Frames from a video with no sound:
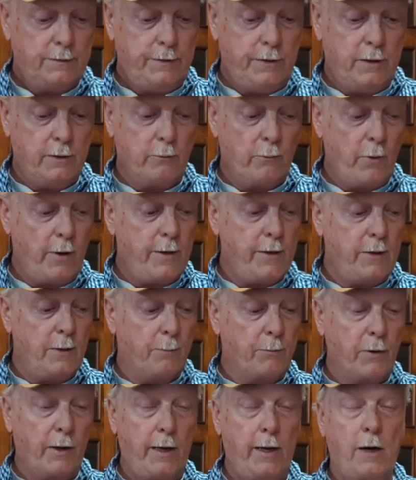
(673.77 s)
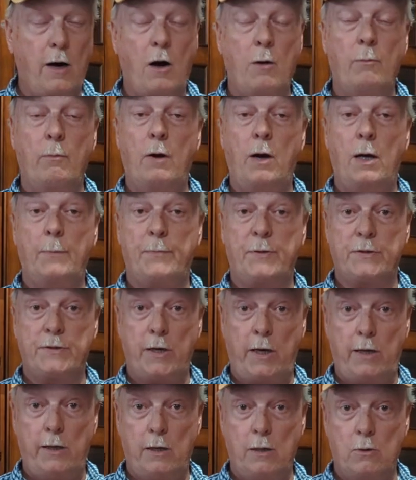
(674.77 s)
Getting ready to plant all my
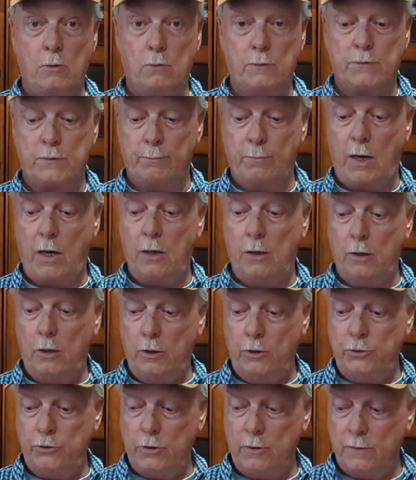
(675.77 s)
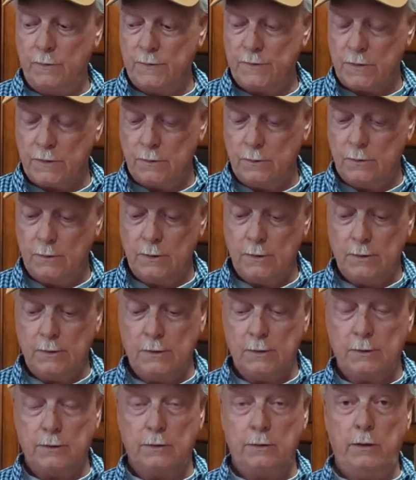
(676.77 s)
potatoes, my onions,
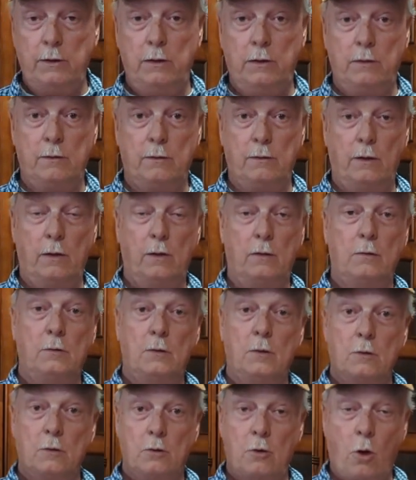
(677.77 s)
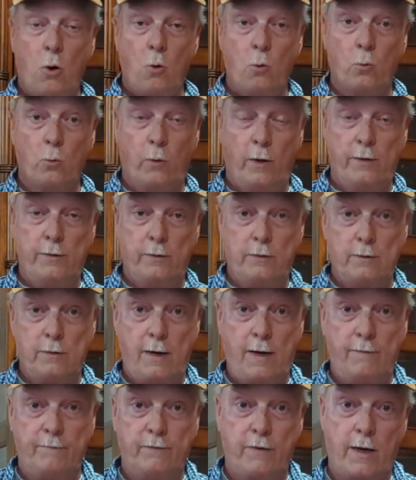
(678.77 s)
getting the cold
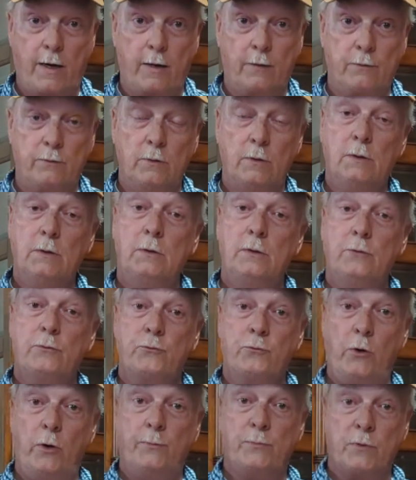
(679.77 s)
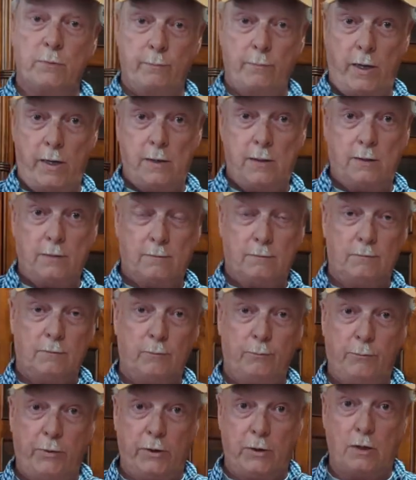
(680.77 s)
weather. I've got a trip to make,
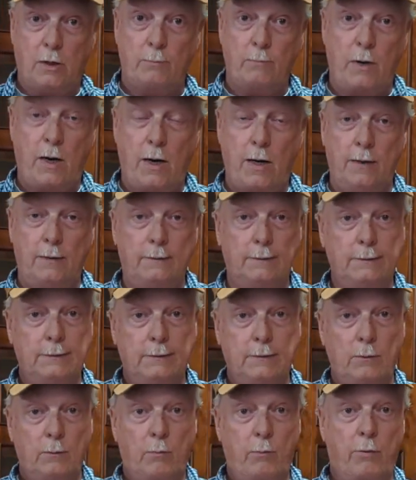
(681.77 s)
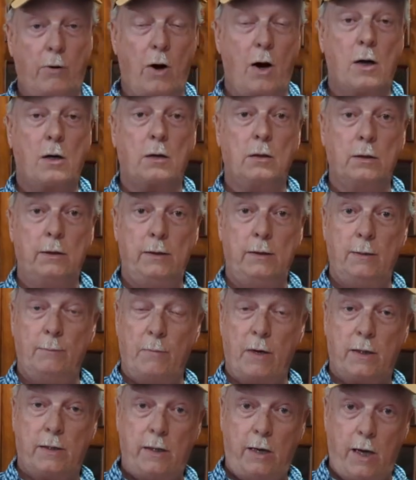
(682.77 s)
pick up my broccoli
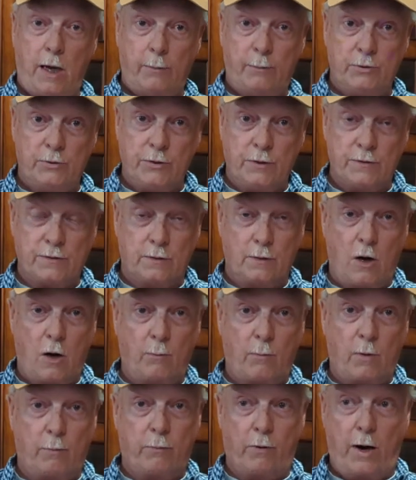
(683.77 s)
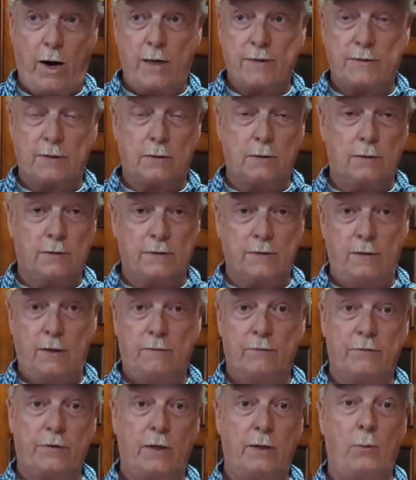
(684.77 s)
and my cabbages and all my brassicas and
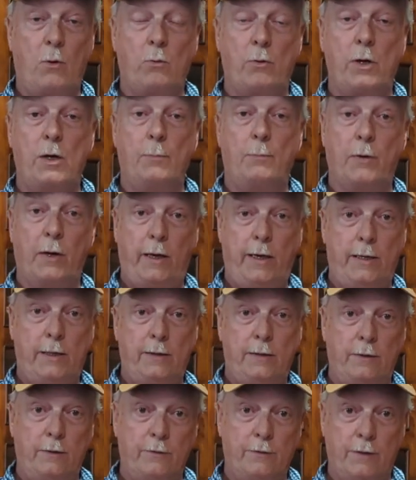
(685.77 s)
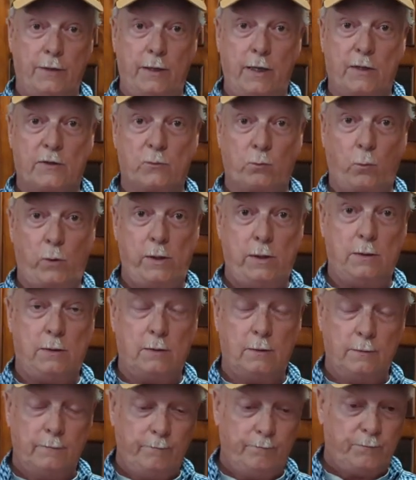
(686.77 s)
everything. I'm gonna get it planted here in the next
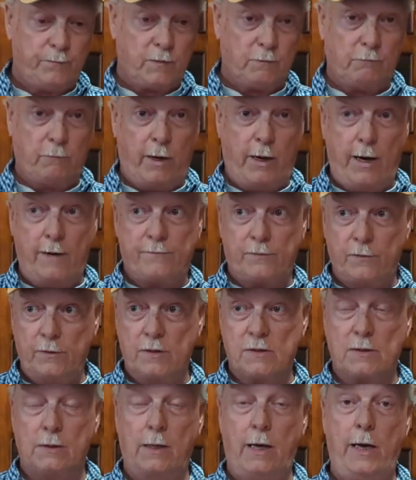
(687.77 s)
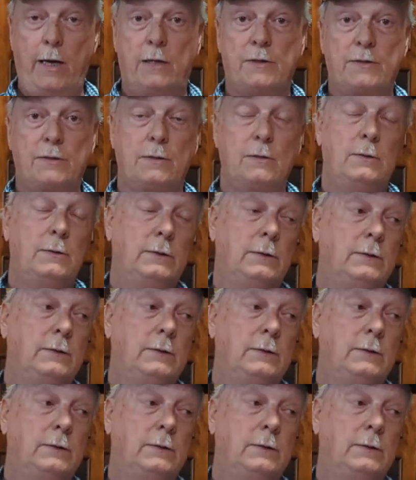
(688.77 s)
week, right after this last